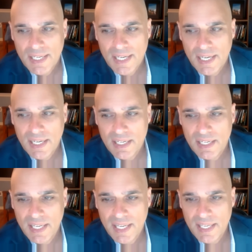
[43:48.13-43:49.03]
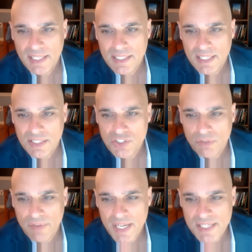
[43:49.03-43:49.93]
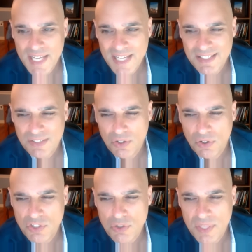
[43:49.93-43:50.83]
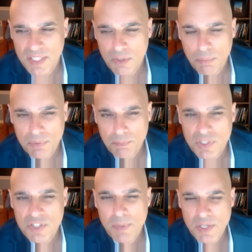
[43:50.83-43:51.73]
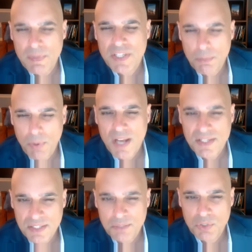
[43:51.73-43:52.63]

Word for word: Uh, and uh, Giovanni's asking, or, or do you think their participation may surprise us?